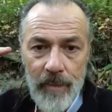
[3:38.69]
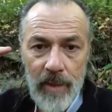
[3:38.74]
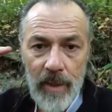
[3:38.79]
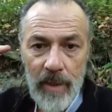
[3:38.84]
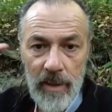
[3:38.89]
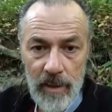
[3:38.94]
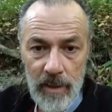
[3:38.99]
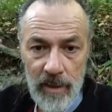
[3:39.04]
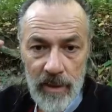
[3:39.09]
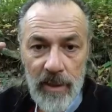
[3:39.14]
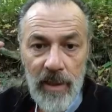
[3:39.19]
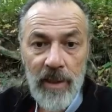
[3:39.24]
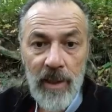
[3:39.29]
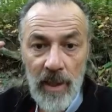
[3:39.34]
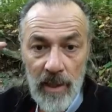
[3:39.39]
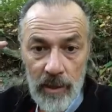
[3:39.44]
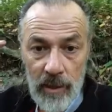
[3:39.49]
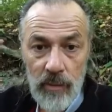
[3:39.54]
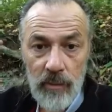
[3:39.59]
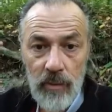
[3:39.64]
in an
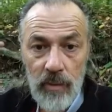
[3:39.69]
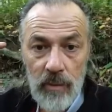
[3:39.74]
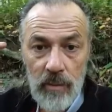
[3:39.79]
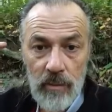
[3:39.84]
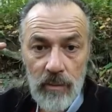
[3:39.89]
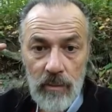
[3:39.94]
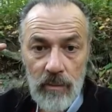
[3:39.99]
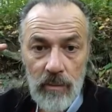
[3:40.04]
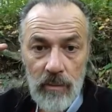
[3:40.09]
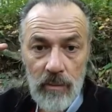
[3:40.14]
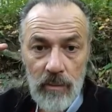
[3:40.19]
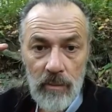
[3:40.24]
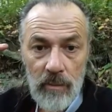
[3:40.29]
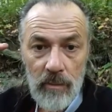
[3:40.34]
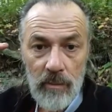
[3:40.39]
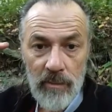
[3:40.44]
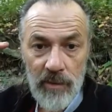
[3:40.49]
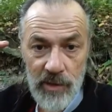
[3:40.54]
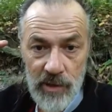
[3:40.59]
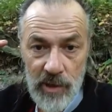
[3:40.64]
intellectual
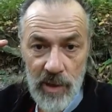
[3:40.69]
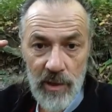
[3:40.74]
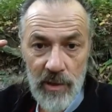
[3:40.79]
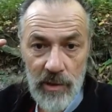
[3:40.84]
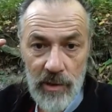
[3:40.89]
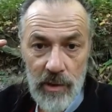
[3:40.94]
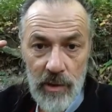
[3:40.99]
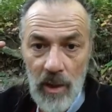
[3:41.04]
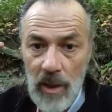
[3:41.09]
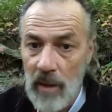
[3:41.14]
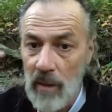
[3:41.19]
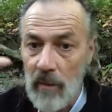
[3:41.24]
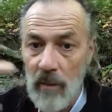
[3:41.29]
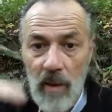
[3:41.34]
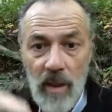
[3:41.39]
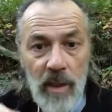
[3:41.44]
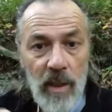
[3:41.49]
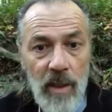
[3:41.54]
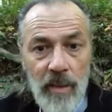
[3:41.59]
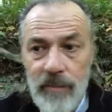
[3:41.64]
discussion, all the
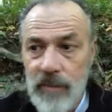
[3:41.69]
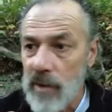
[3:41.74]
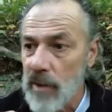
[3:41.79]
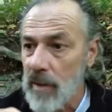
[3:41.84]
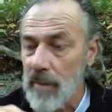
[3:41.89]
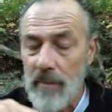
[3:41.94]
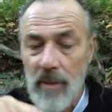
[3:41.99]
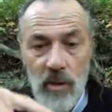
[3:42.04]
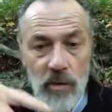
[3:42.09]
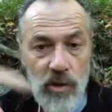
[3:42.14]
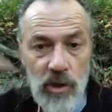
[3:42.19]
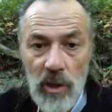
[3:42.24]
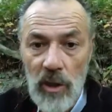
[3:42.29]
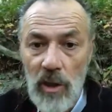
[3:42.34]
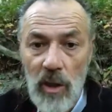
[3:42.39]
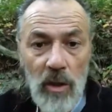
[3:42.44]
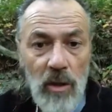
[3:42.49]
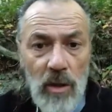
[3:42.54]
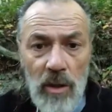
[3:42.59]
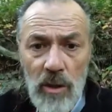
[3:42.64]
way up to the most
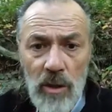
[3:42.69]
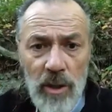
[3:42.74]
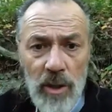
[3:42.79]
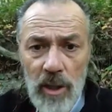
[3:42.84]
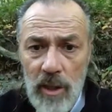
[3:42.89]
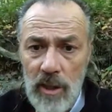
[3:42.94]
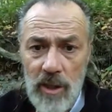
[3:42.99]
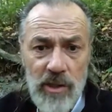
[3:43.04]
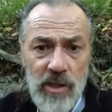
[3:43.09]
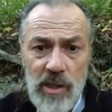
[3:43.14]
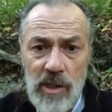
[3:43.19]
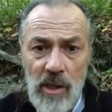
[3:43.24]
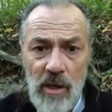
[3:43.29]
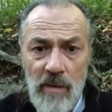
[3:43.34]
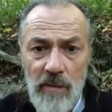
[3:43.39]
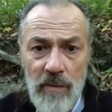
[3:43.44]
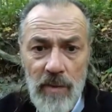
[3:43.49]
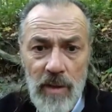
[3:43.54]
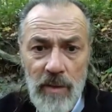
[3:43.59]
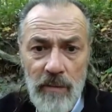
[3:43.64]
learned
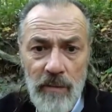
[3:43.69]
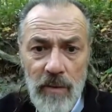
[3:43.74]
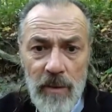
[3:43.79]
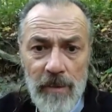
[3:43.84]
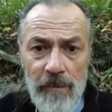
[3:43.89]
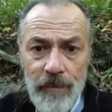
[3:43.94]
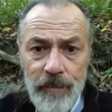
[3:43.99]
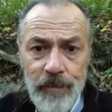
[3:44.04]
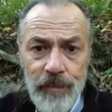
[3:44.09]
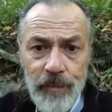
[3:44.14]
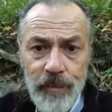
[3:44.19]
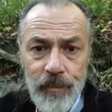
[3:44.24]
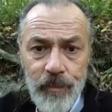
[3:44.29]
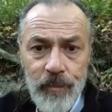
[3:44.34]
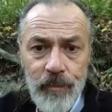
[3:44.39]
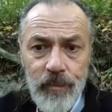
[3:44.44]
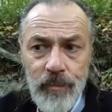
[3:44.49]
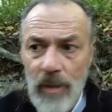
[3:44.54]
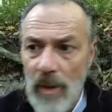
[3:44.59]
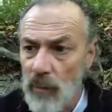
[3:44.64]
conservative.
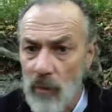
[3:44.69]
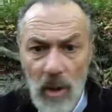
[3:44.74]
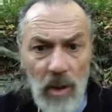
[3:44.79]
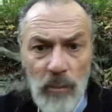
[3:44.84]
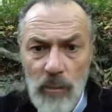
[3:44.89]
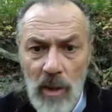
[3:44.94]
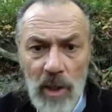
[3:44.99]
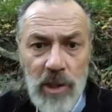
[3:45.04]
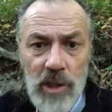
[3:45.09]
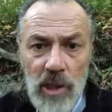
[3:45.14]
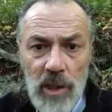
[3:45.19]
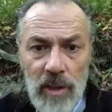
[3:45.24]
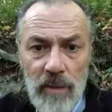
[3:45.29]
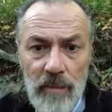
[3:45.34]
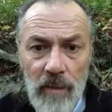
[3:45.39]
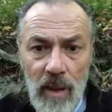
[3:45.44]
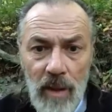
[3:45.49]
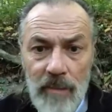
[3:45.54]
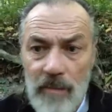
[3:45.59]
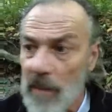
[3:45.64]
Rush
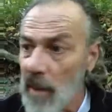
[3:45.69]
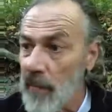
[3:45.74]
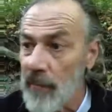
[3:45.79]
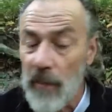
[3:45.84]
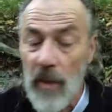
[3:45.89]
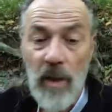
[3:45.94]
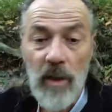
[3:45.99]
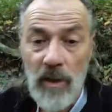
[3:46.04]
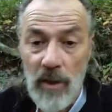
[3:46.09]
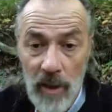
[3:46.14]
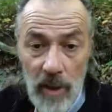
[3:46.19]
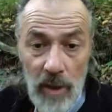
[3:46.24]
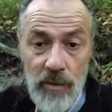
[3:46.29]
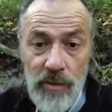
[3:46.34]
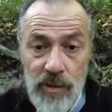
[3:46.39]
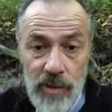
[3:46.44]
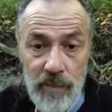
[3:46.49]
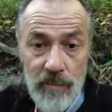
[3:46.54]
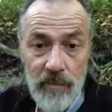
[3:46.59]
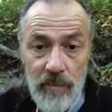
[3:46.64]
Limbaugh, motherfucker
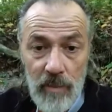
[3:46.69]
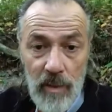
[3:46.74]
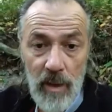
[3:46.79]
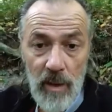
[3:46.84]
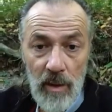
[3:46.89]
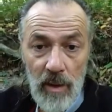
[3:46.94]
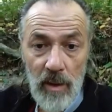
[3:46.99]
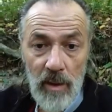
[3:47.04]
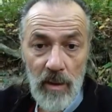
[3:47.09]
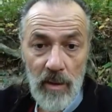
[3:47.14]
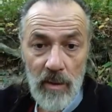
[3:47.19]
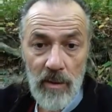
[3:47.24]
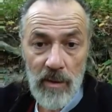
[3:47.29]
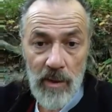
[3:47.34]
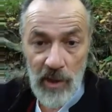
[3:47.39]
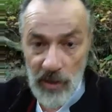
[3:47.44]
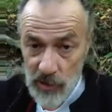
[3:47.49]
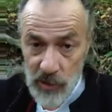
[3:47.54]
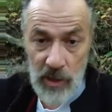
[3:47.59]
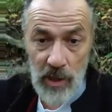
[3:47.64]
knows some
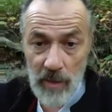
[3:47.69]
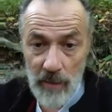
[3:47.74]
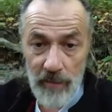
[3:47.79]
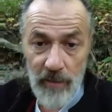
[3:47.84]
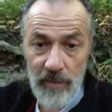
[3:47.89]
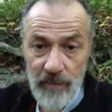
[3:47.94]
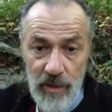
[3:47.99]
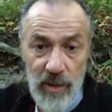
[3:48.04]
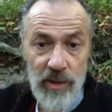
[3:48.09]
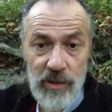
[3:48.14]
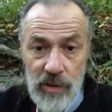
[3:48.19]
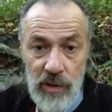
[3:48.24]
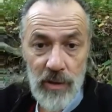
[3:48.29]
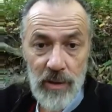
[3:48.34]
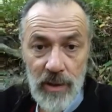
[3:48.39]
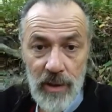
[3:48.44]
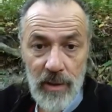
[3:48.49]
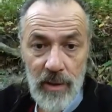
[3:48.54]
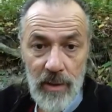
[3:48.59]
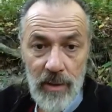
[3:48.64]
conservative
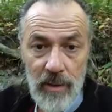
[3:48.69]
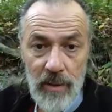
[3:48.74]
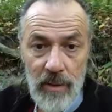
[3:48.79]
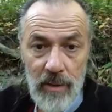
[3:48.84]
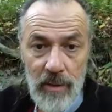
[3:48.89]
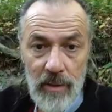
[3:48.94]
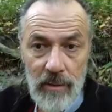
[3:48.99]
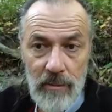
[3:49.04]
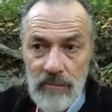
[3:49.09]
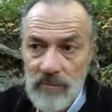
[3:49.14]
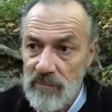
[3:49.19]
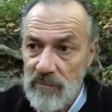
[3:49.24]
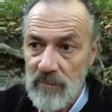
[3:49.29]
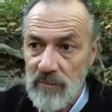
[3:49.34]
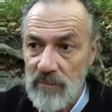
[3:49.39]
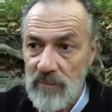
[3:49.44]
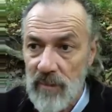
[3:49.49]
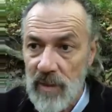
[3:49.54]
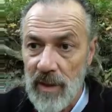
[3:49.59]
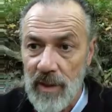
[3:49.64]
history.
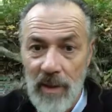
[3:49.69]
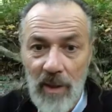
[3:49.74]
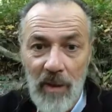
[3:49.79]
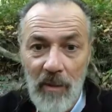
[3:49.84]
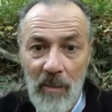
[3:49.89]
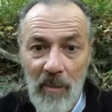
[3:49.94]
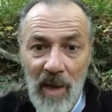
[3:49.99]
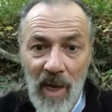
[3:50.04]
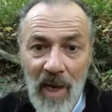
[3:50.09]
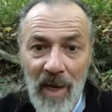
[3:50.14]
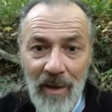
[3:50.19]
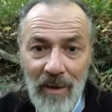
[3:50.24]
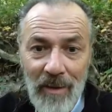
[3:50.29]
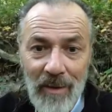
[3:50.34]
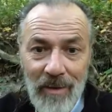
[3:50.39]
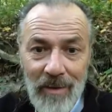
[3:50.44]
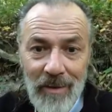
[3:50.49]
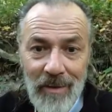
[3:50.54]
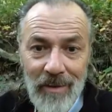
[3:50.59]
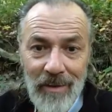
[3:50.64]
It don't
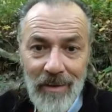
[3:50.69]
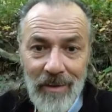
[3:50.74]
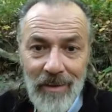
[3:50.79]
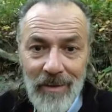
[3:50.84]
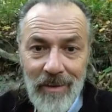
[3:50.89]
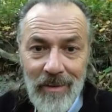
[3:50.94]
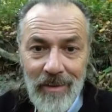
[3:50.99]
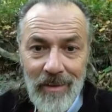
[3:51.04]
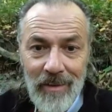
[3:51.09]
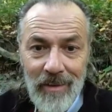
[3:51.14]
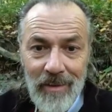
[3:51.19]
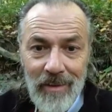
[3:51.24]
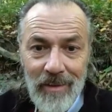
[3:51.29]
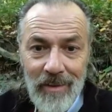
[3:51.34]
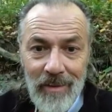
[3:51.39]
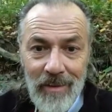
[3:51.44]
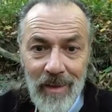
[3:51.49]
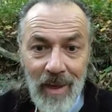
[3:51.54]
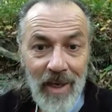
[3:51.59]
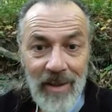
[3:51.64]
matter.
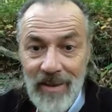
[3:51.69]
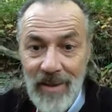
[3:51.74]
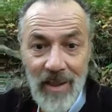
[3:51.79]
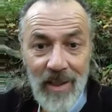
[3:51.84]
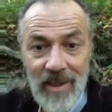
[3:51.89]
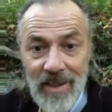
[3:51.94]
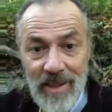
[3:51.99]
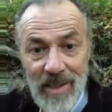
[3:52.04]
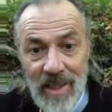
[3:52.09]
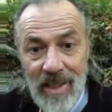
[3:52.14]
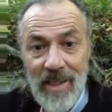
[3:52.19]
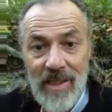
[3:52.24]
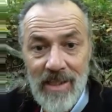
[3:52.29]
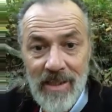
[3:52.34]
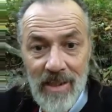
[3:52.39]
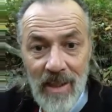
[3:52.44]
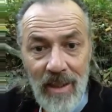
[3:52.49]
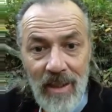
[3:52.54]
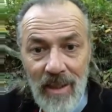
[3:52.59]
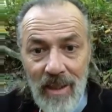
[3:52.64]
I'll tear his
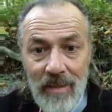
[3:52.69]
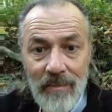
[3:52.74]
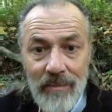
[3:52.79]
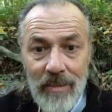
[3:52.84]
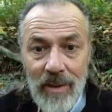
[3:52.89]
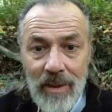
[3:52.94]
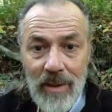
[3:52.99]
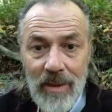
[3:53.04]
ass up.